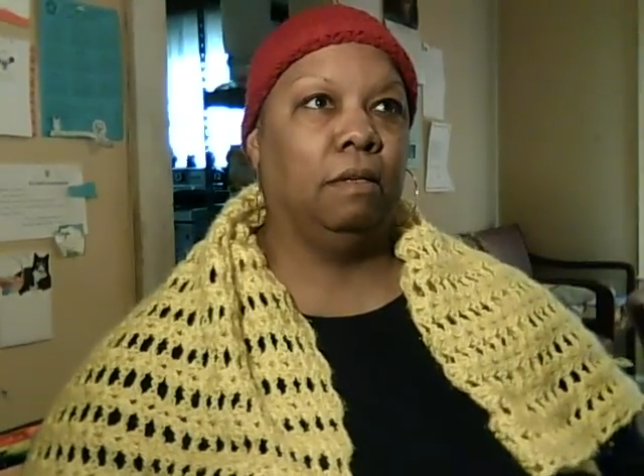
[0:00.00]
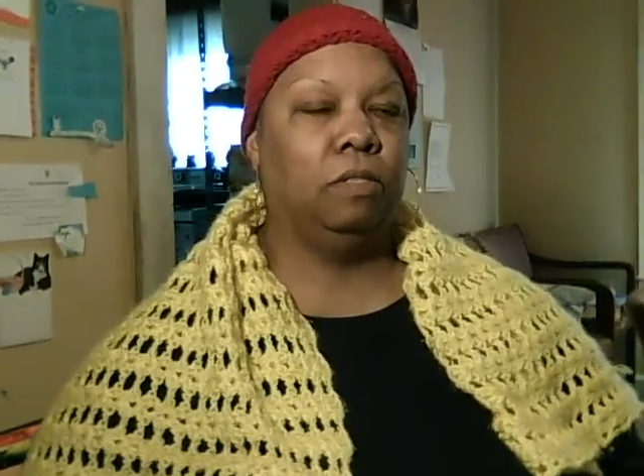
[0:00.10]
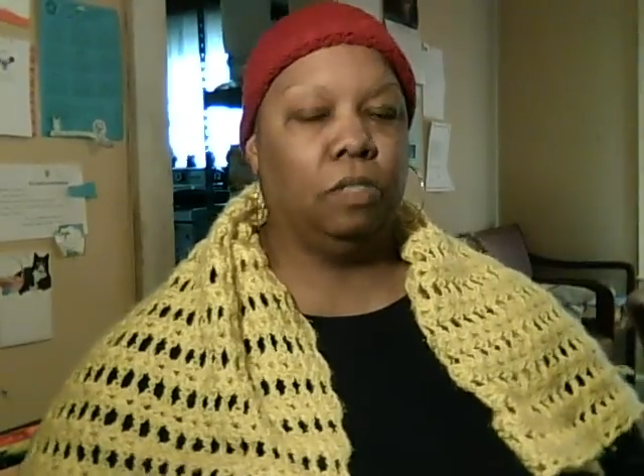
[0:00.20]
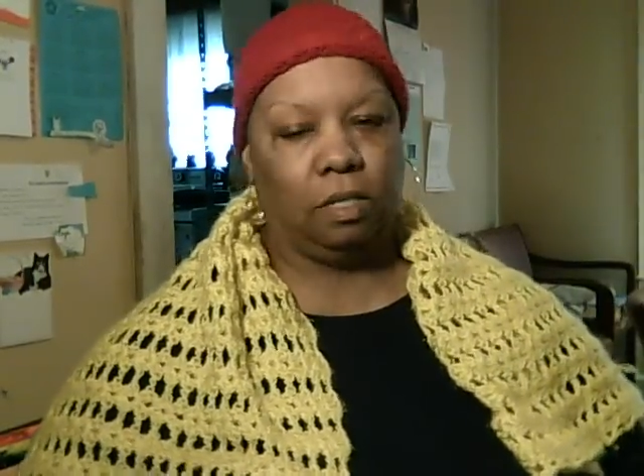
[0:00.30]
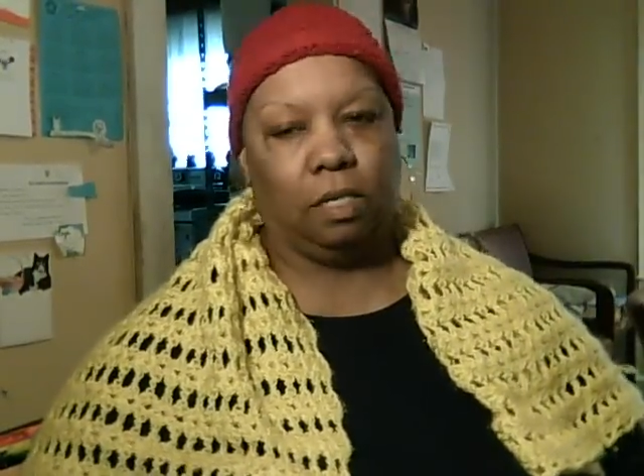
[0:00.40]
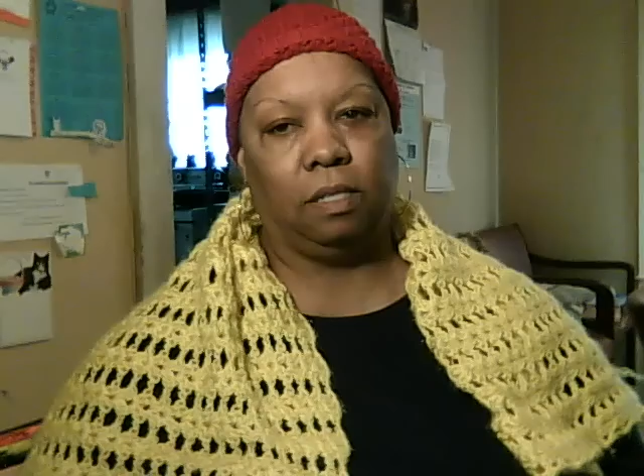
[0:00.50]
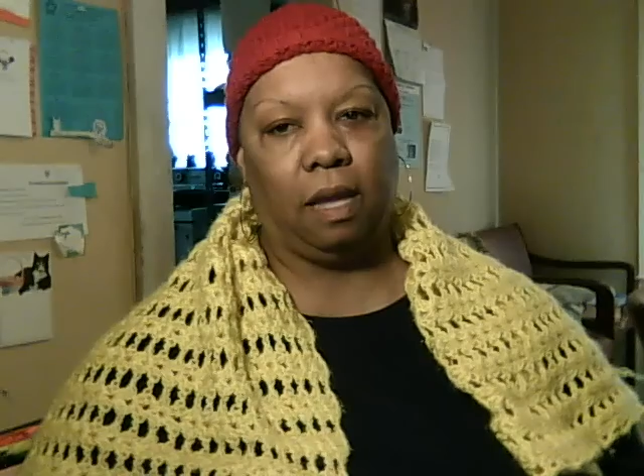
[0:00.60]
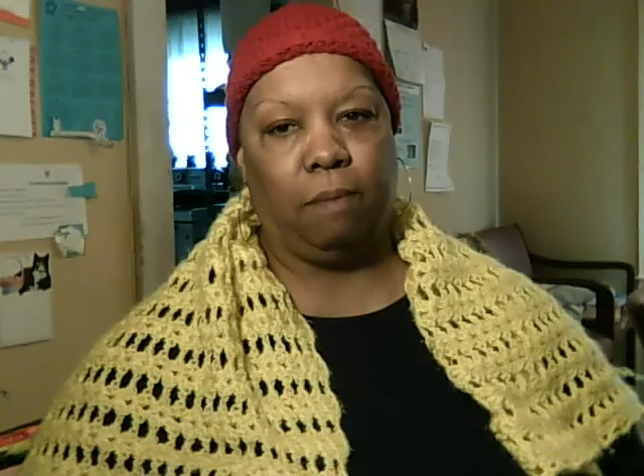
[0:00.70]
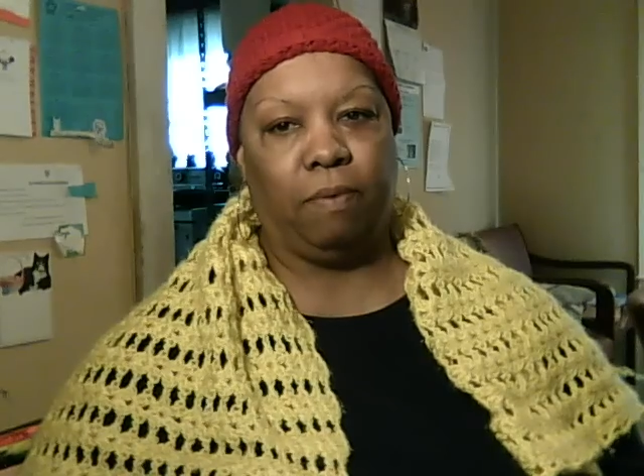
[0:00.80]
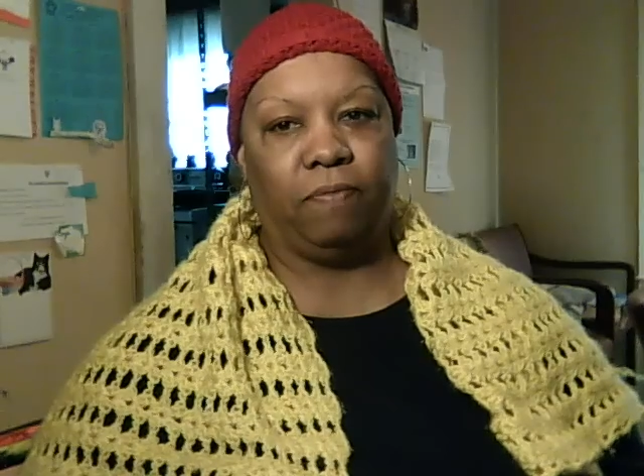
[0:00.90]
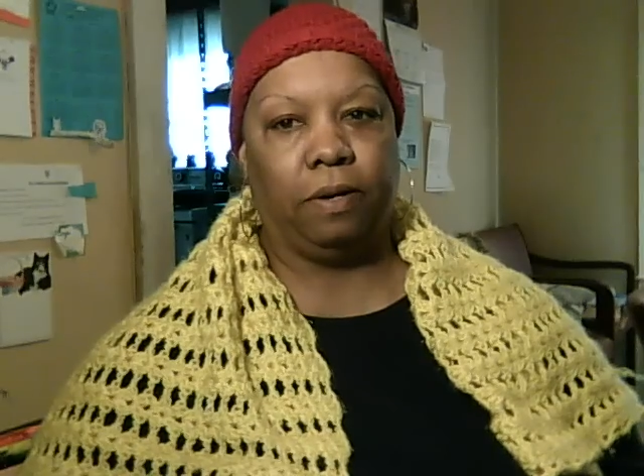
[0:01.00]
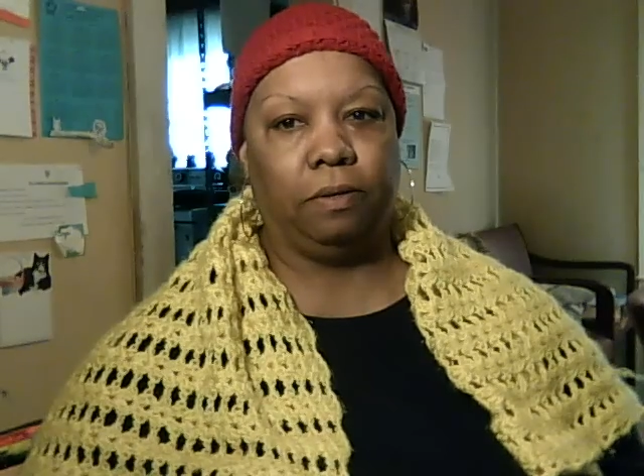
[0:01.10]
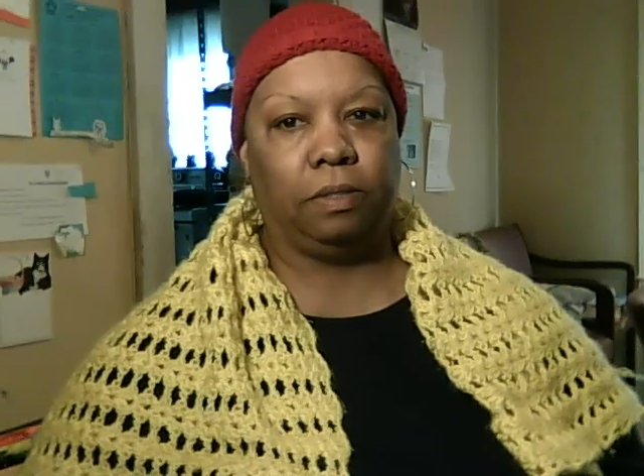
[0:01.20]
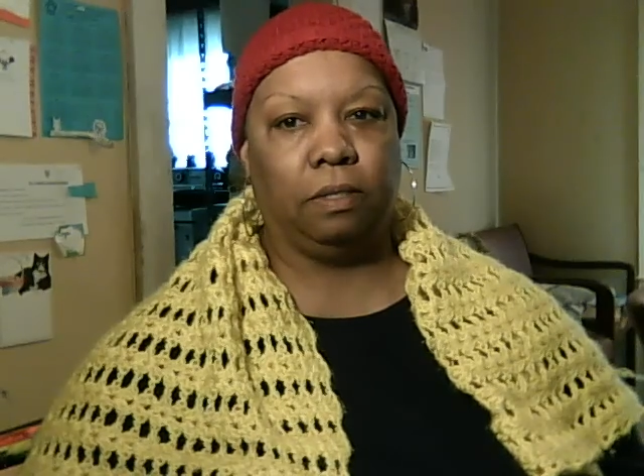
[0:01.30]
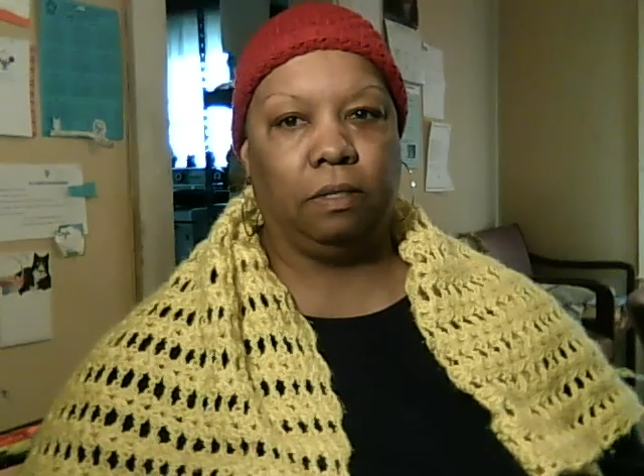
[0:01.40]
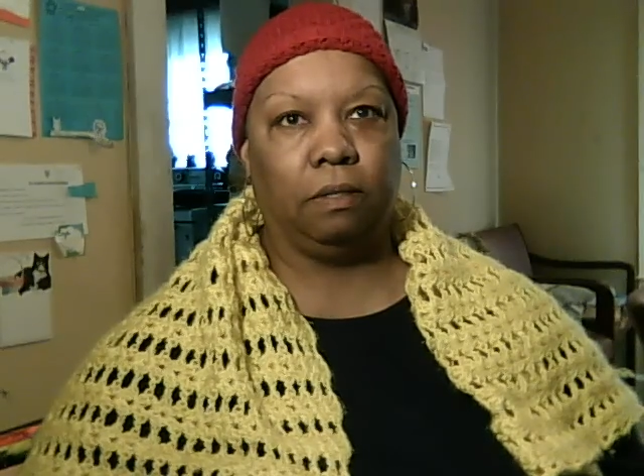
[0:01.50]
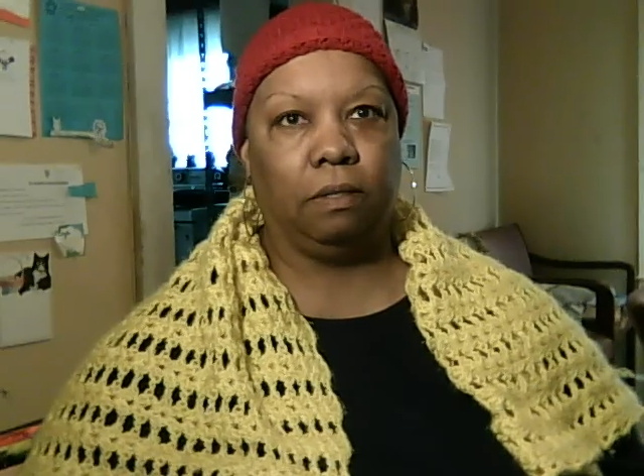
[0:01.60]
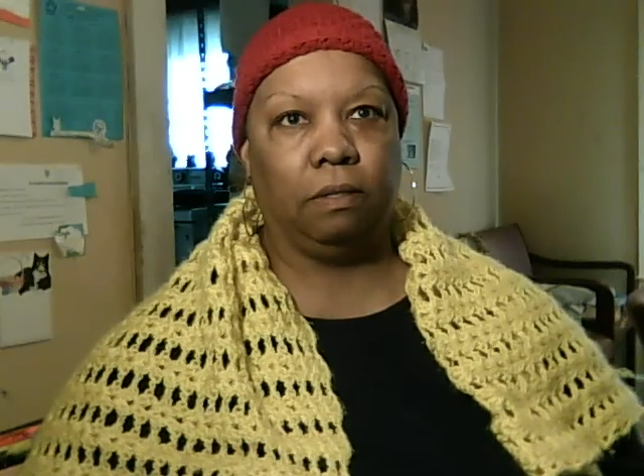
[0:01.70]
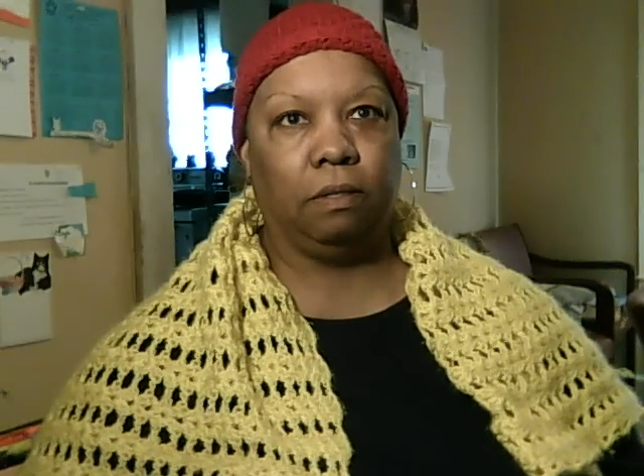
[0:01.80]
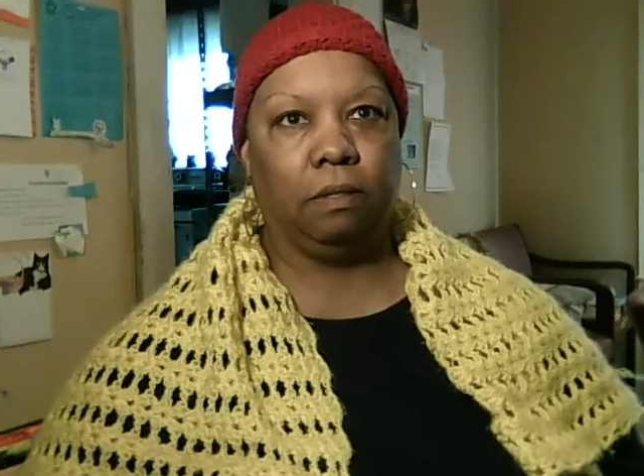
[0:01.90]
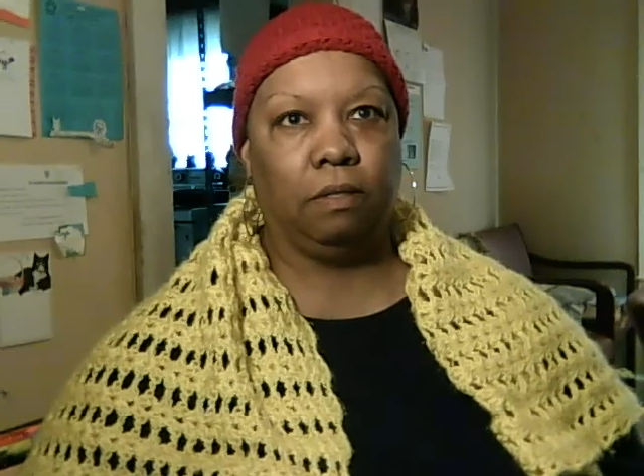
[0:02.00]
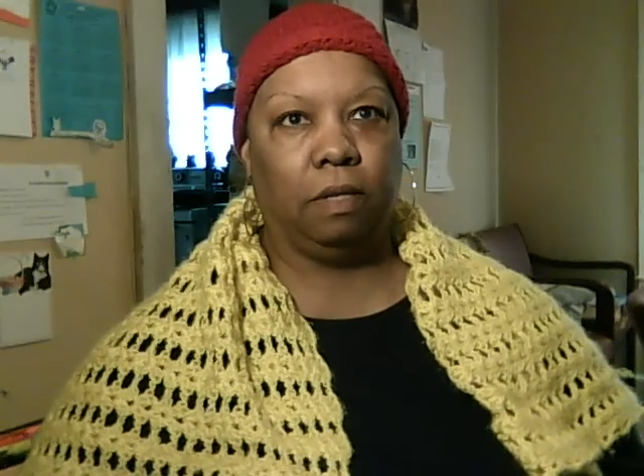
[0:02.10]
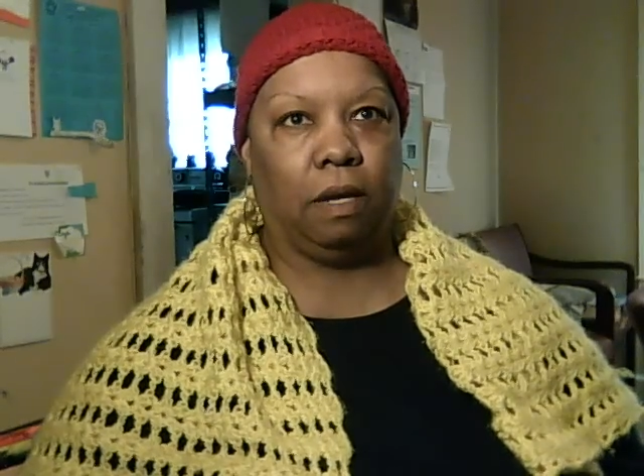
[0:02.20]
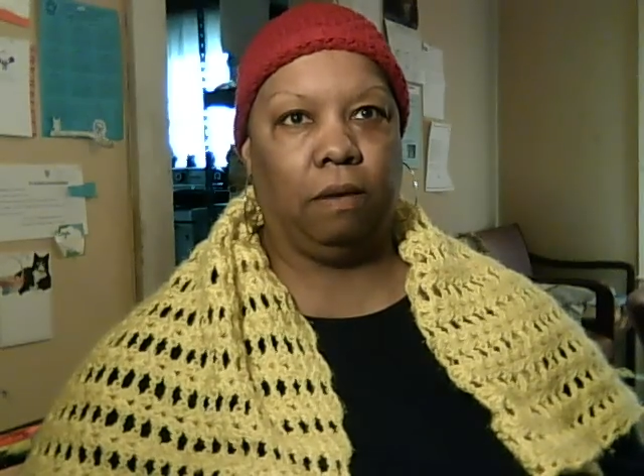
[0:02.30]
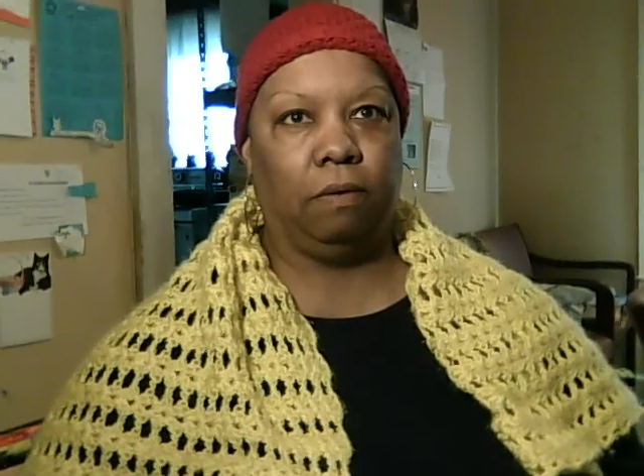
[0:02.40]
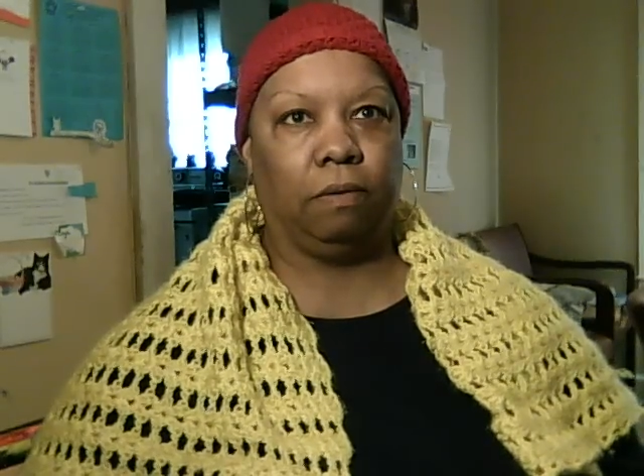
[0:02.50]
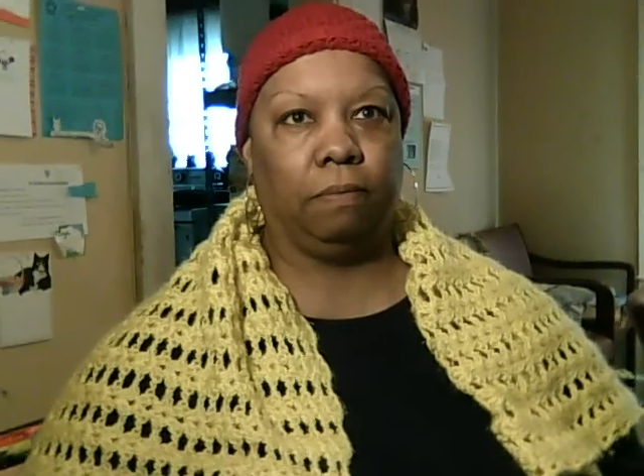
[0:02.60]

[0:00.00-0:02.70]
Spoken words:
Just an example, folks. You know,